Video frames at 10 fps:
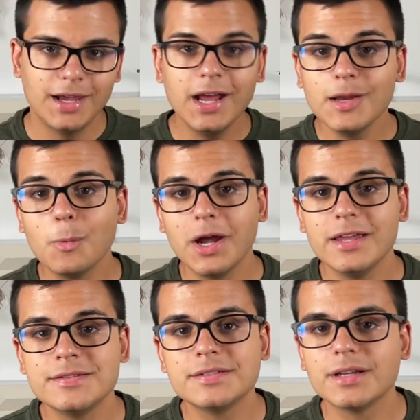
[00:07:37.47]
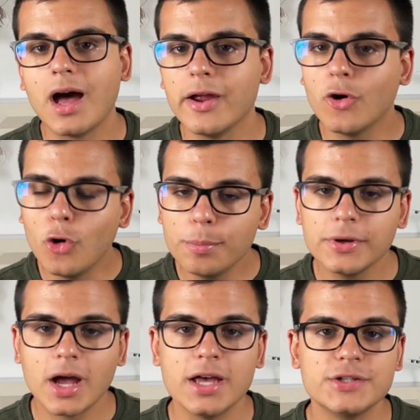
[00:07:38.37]
Anyways, I hope
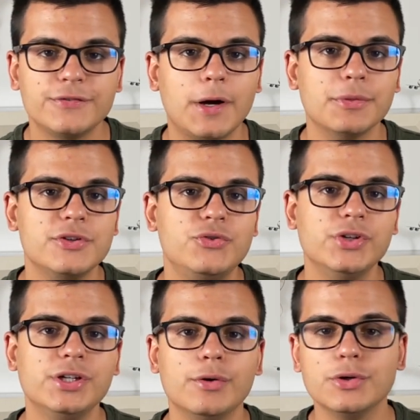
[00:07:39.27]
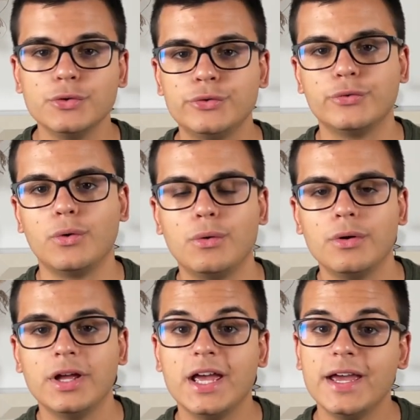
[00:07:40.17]
you guys found this video
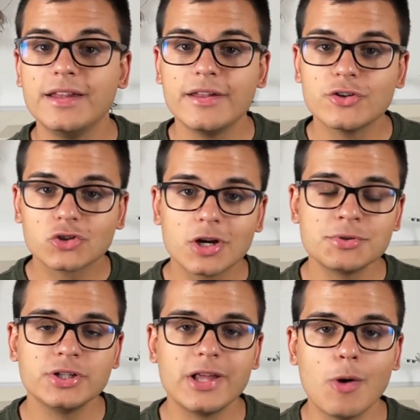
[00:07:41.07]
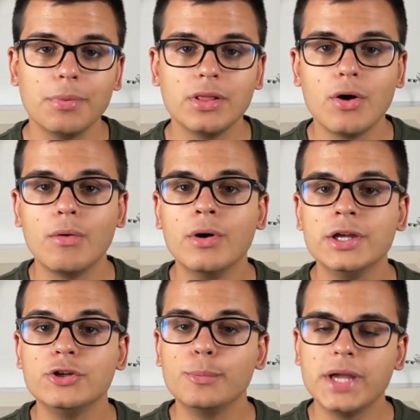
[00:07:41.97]
useful. In the description down below,
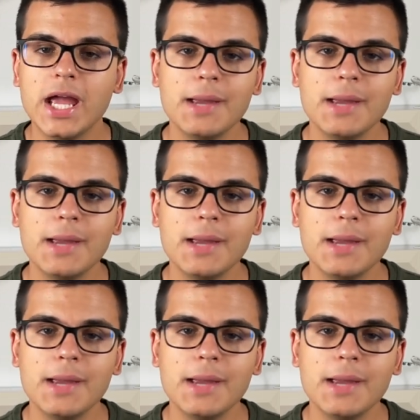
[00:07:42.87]
you'll be